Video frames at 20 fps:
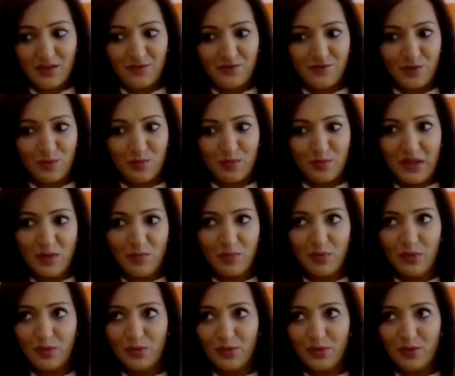for
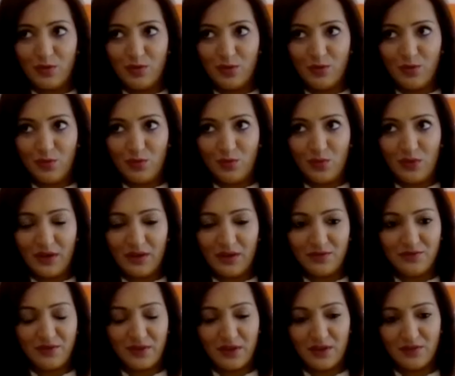people who
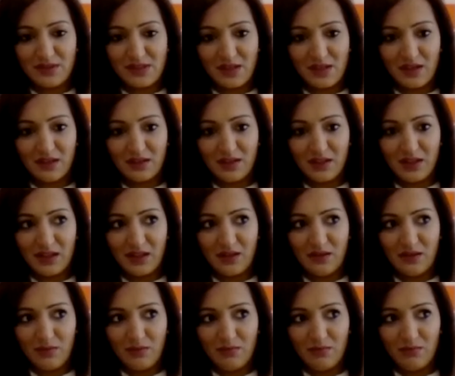have
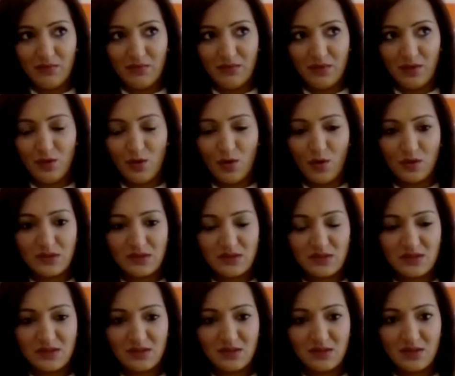certainly
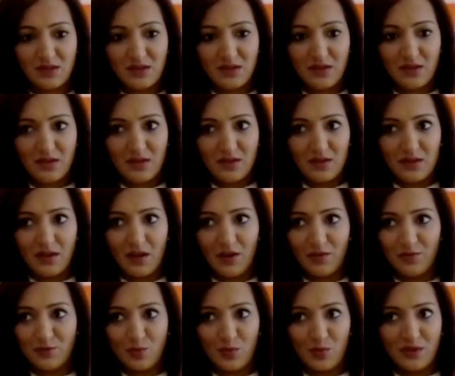lost
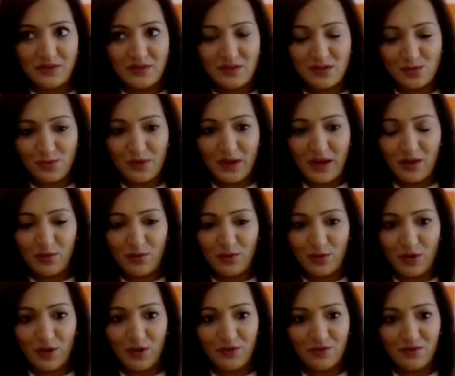loved ones throughout
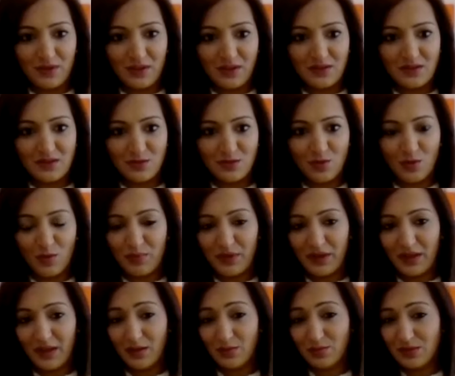COVID, not
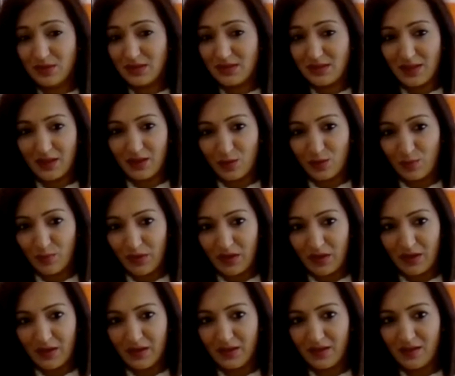being able to say
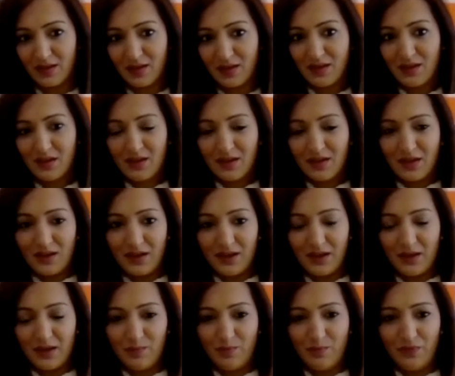goodbye,
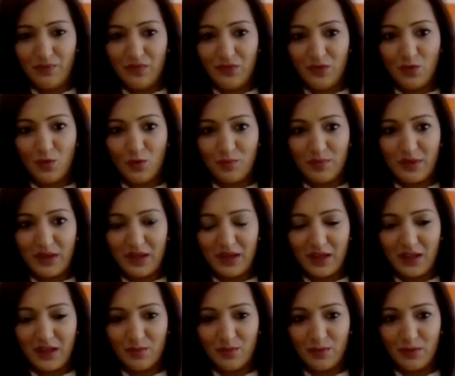not being
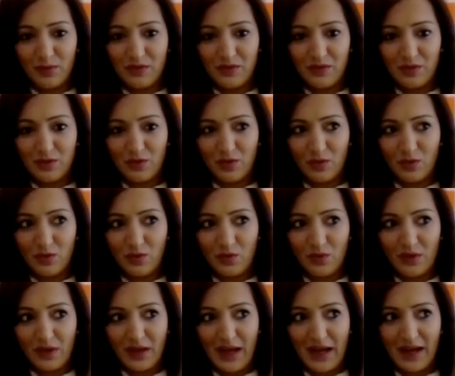able to
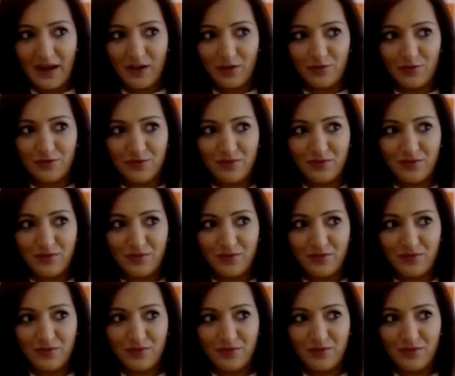have,